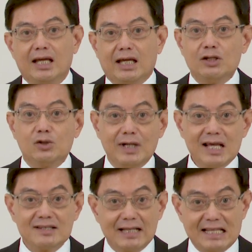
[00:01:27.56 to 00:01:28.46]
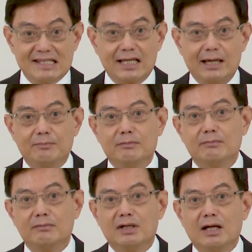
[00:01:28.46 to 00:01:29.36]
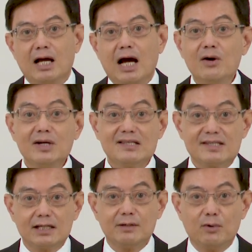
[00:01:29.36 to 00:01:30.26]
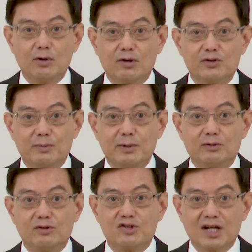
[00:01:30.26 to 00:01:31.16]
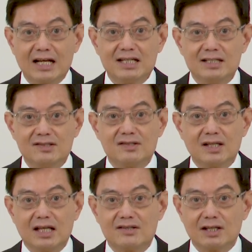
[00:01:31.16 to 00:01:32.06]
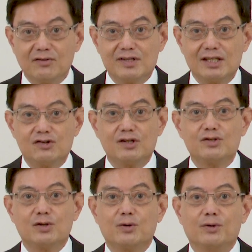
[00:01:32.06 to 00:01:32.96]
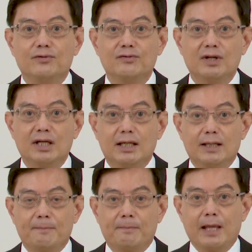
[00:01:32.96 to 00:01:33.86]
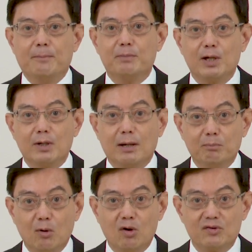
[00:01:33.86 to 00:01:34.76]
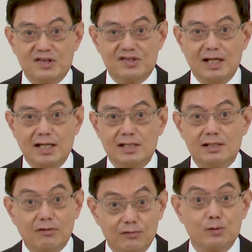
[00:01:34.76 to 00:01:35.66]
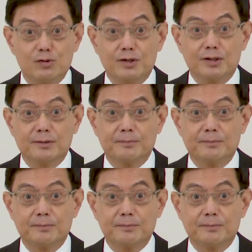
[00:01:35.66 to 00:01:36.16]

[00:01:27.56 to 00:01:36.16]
In today's landscape, how can Singapore contribute to China's and Southeast Asia's growth and build a more resilient future?